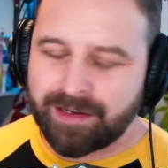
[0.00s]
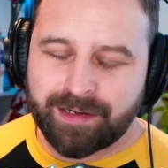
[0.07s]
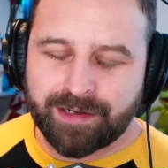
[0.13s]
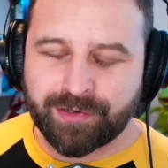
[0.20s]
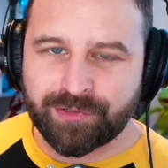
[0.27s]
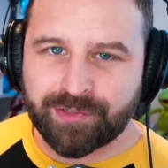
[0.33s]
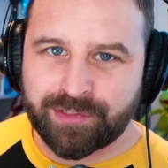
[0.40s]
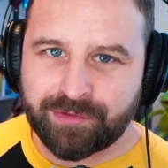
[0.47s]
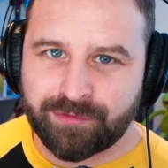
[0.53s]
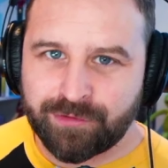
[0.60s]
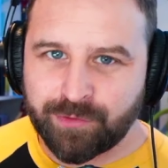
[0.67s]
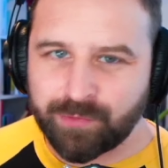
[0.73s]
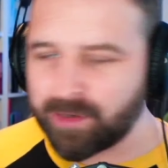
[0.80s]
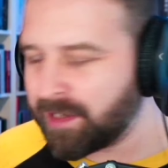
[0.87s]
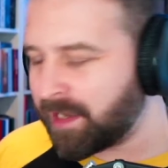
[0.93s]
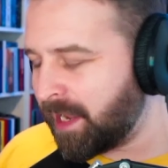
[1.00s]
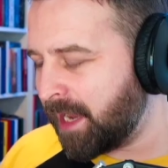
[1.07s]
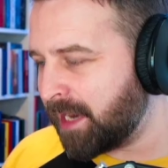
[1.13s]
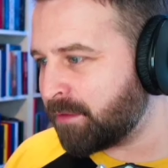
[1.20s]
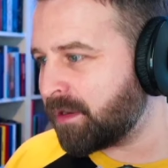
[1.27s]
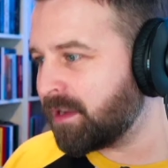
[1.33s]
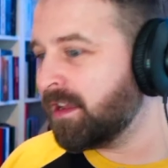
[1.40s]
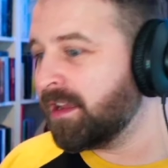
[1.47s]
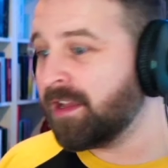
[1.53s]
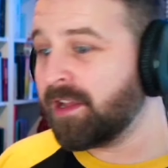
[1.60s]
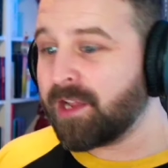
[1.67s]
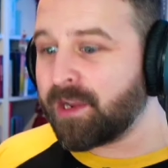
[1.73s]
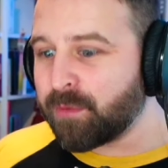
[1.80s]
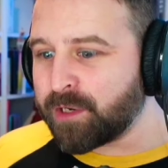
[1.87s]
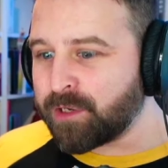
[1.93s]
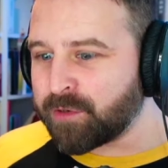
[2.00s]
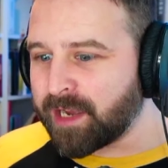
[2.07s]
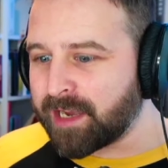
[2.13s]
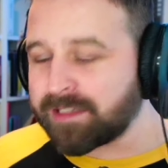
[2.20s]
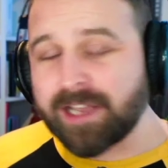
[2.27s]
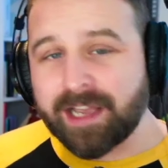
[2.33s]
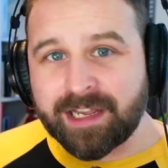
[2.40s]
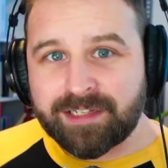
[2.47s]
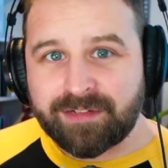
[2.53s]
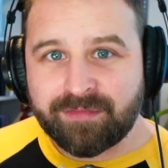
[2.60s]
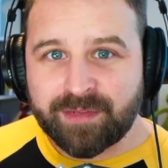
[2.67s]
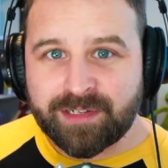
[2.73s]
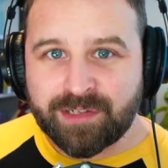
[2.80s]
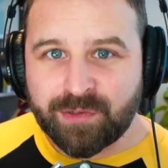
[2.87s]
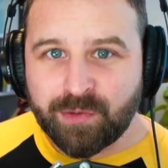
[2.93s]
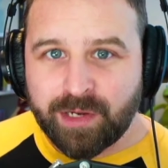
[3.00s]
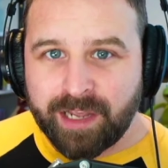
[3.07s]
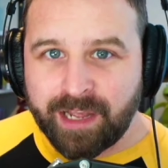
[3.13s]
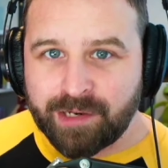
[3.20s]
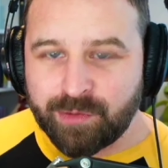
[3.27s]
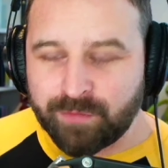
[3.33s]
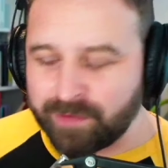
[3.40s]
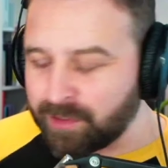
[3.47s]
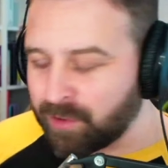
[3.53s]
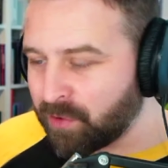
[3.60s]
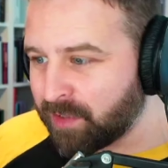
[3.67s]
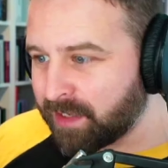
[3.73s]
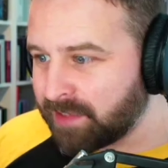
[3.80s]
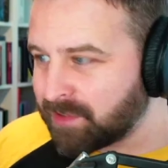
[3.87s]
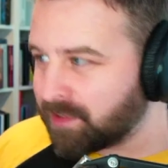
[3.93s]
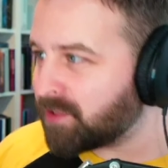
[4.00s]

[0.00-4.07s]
Because it's true. Anyway, one of you guys asked me to do a catch-up video on this.